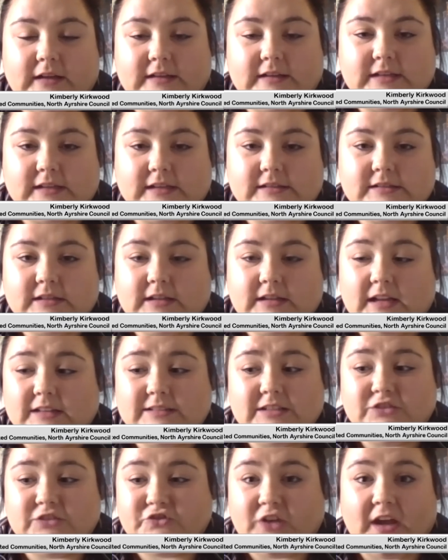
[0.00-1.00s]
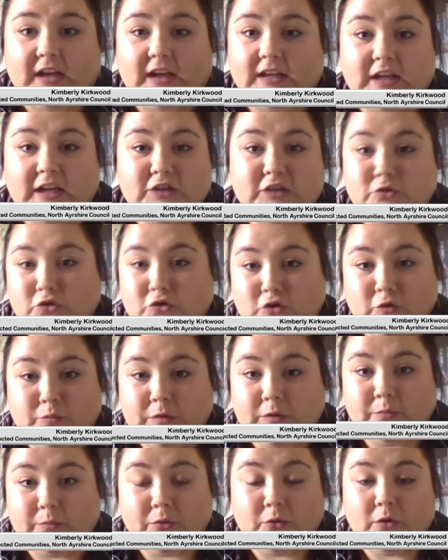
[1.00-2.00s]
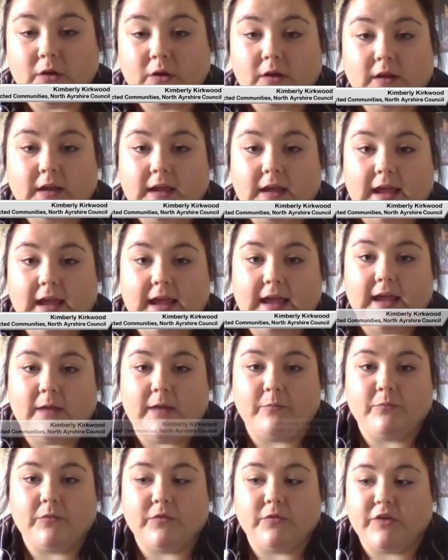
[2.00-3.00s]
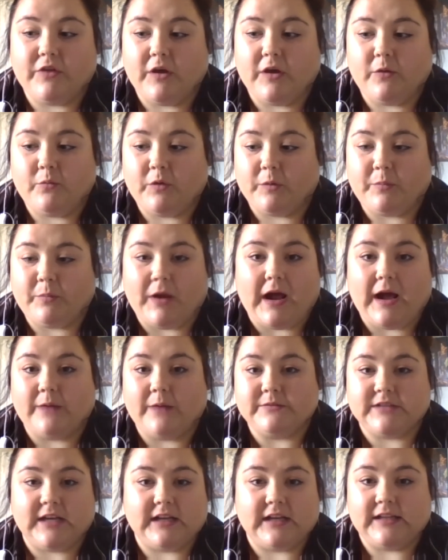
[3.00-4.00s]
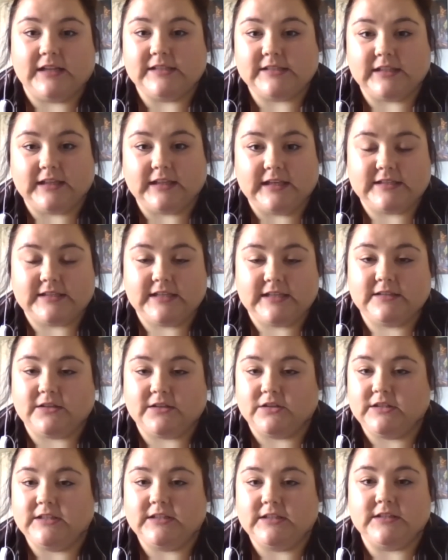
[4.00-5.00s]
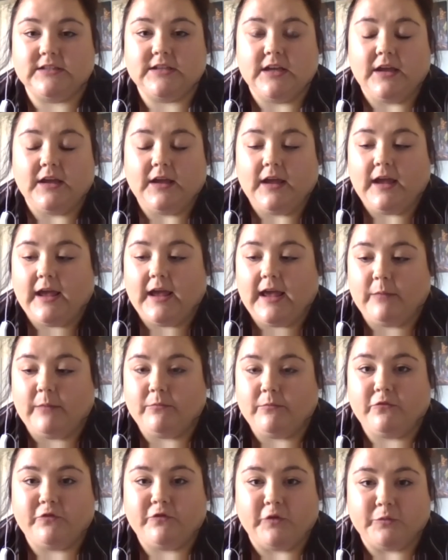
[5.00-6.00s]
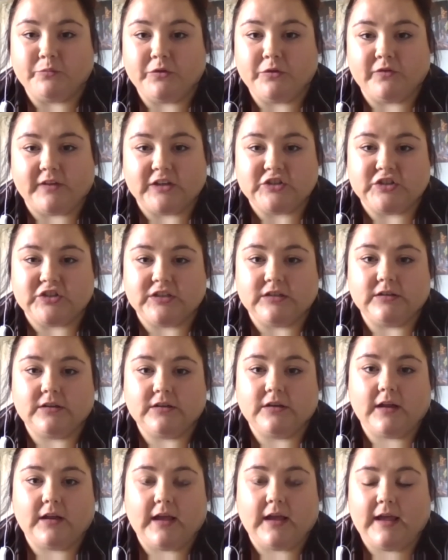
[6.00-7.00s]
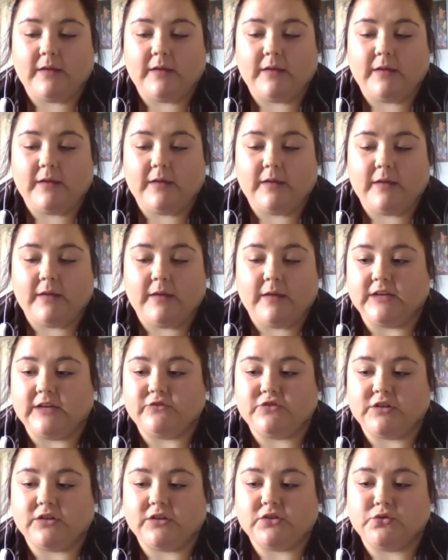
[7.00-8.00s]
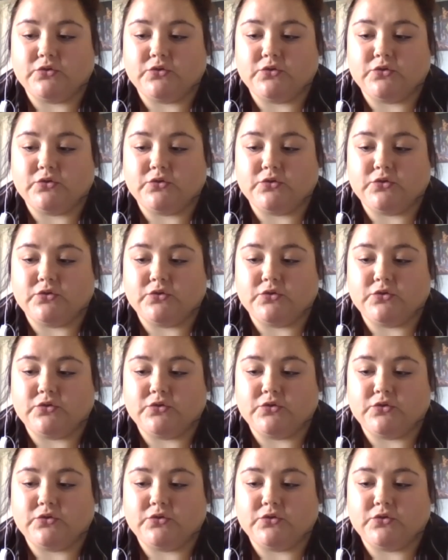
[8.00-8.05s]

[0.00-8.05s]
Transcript: existing and to try and engage with new people um, that were perhaps getting isolated or needed um, food provision, um, etc.